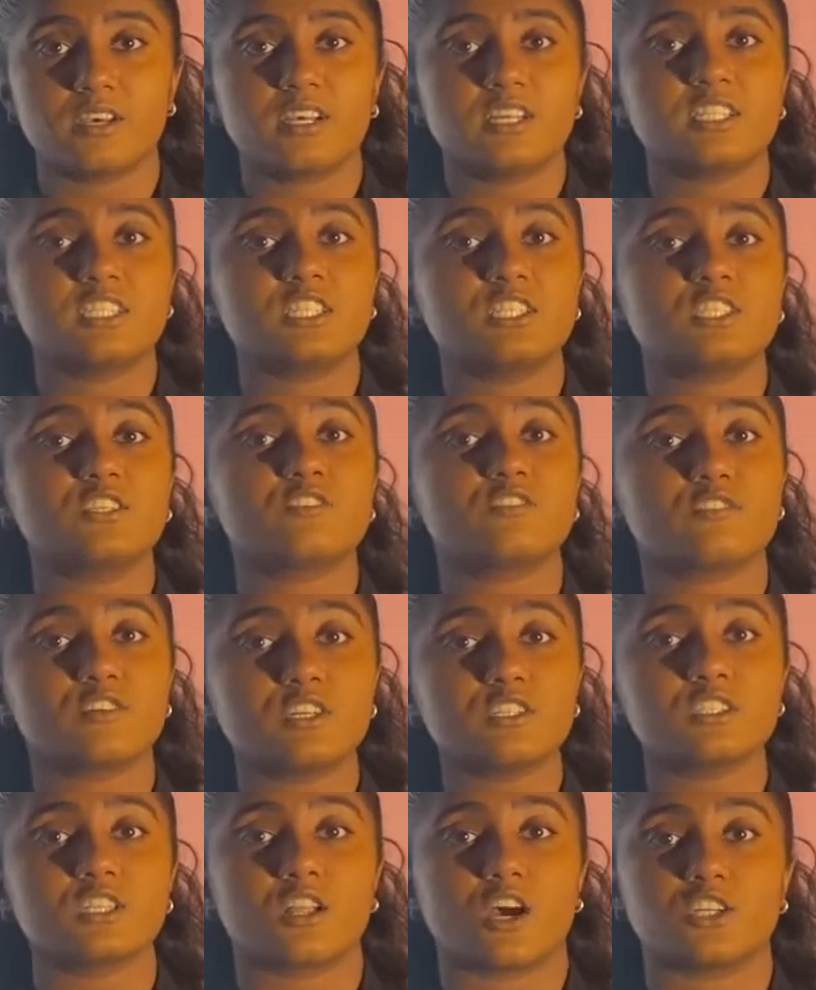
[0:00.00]
Since the
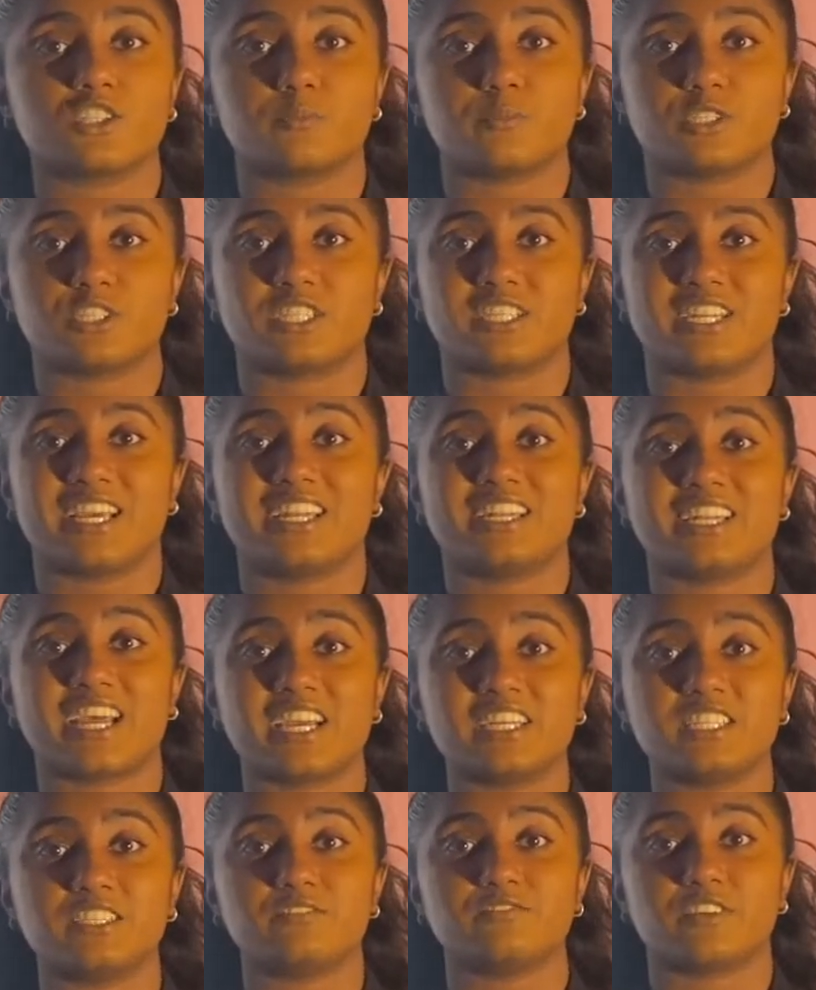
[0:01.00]
first launch mission in
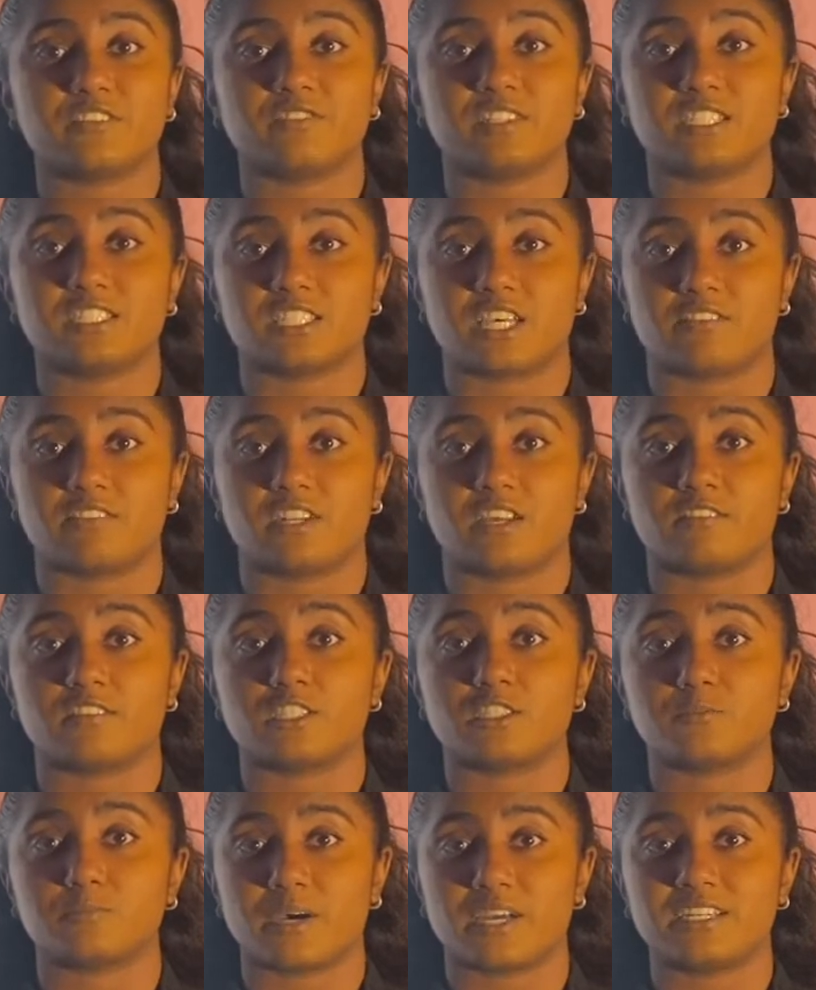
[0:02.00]
1957 of the
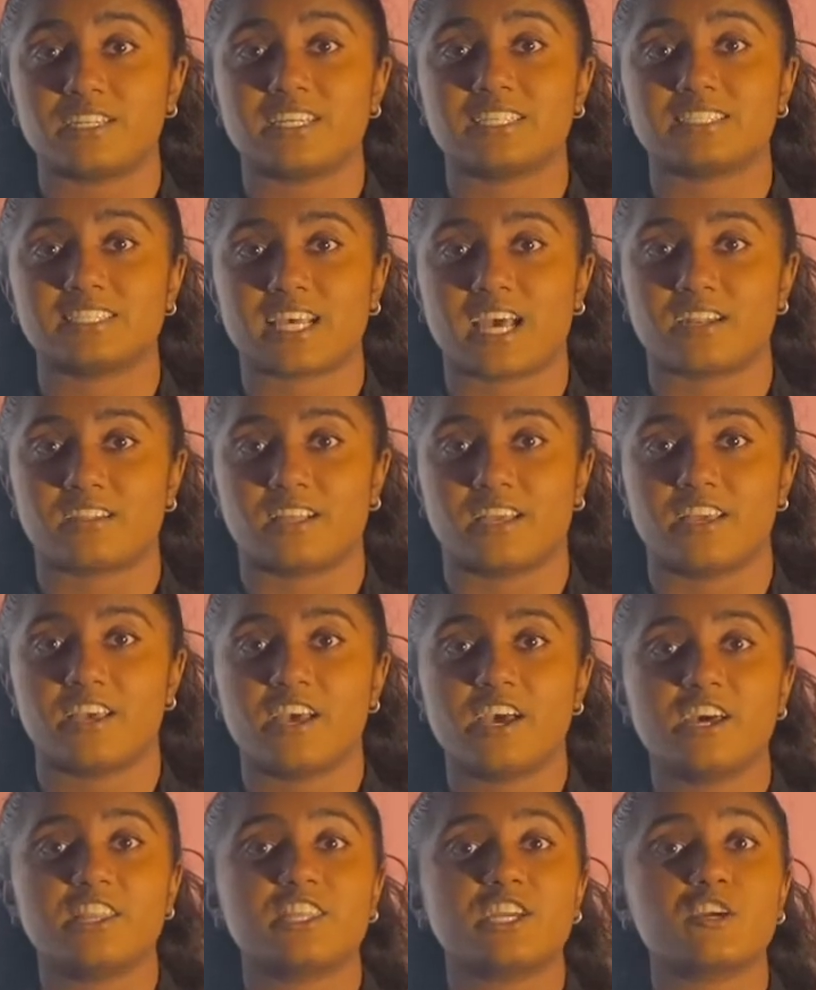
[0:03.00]
Sputnik satellite,
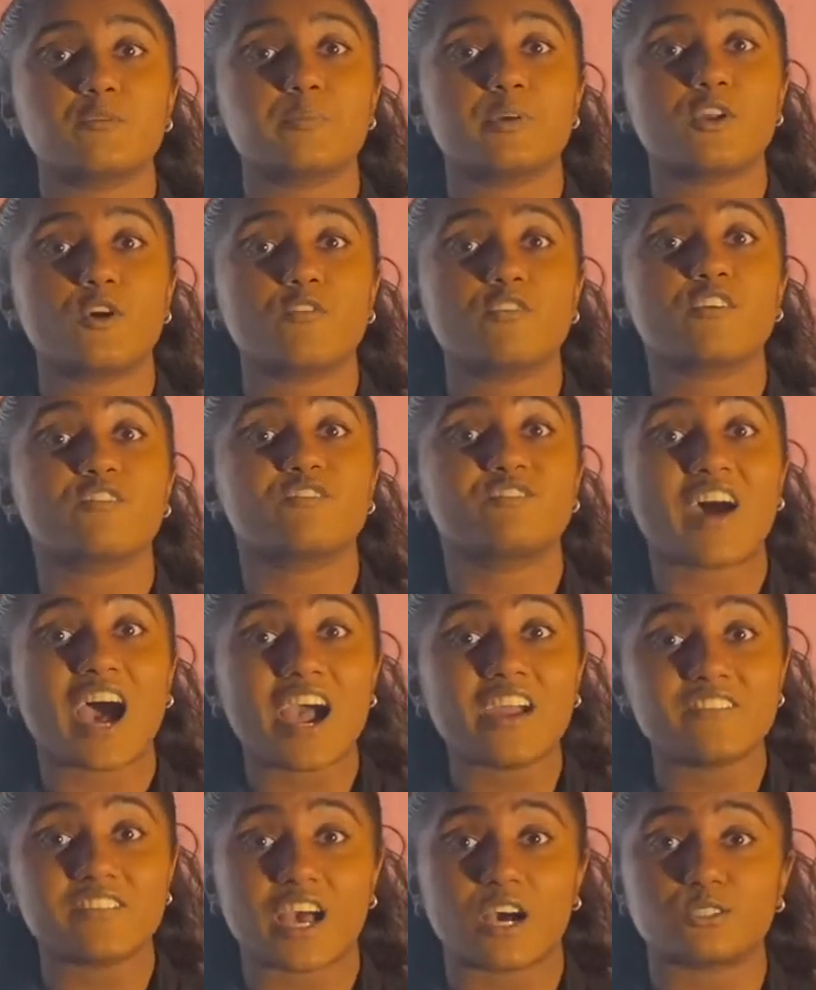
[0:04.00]
there have been over
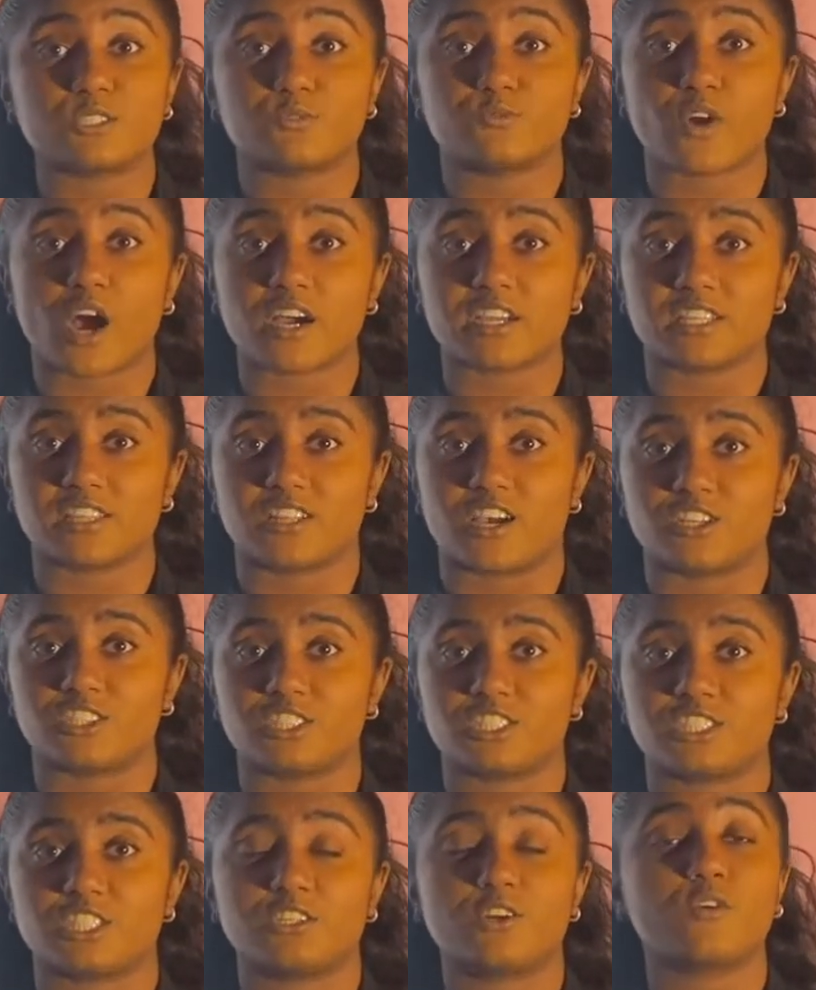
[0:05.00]
5,000 rocket
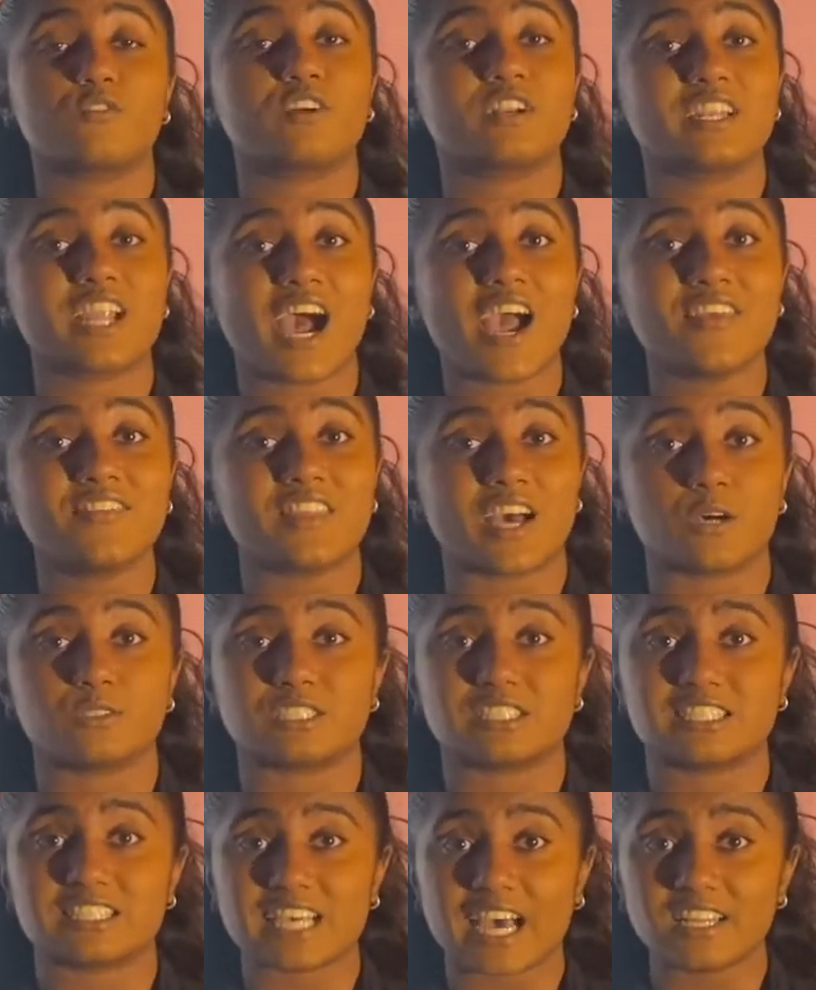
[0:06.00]
launches and over
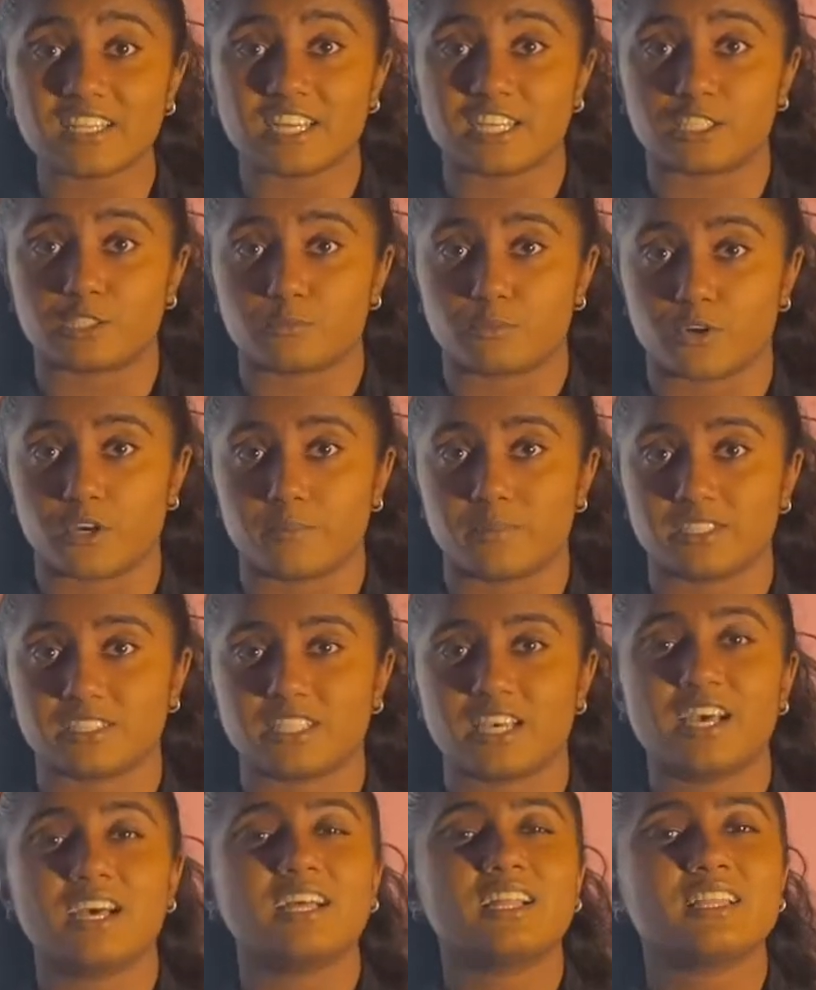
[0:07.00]
9,000 satellite deployments,
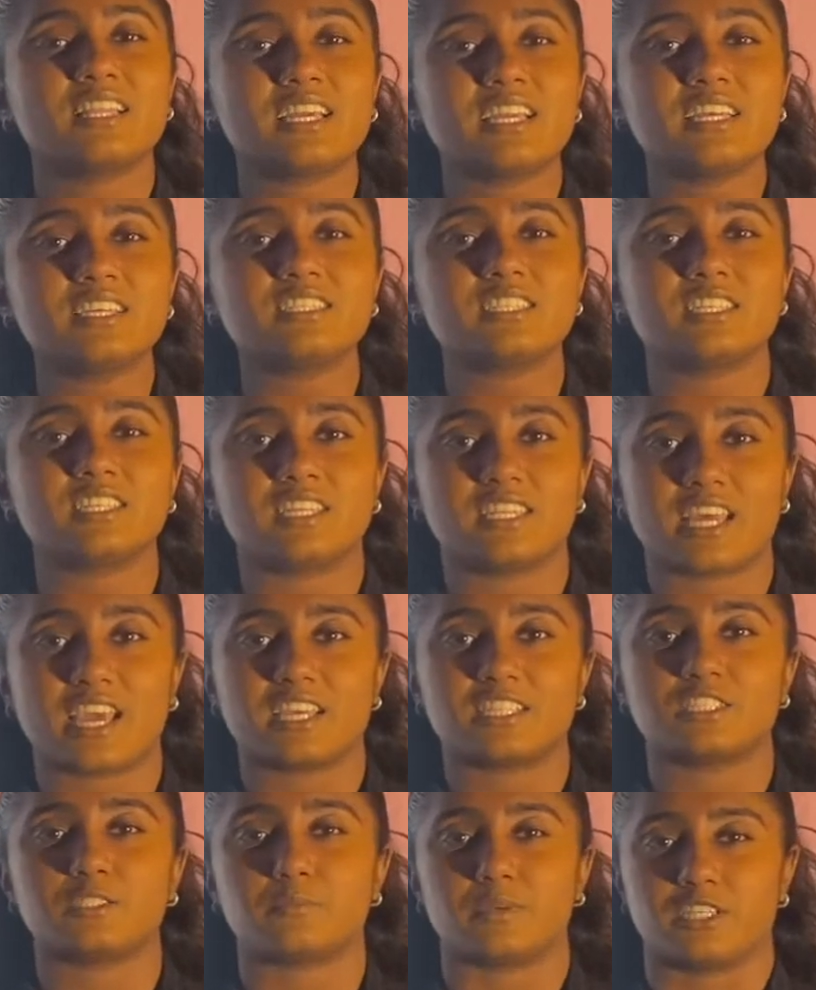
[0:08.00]
leading to
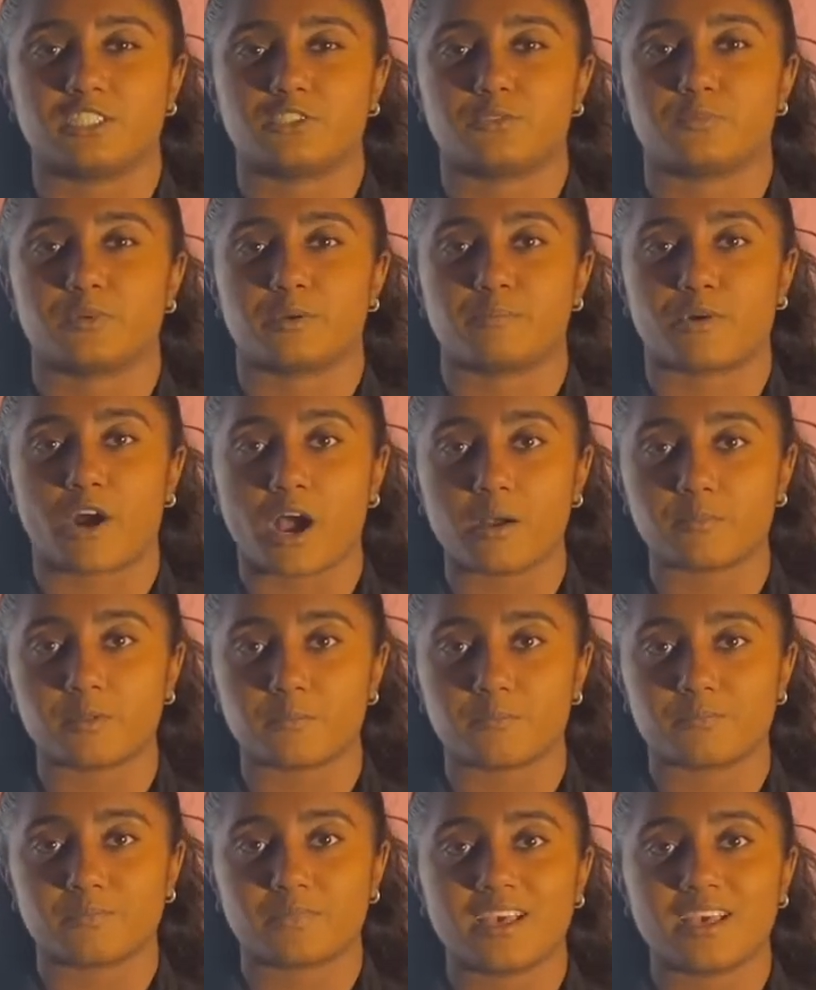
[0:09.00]
today's space debris problem.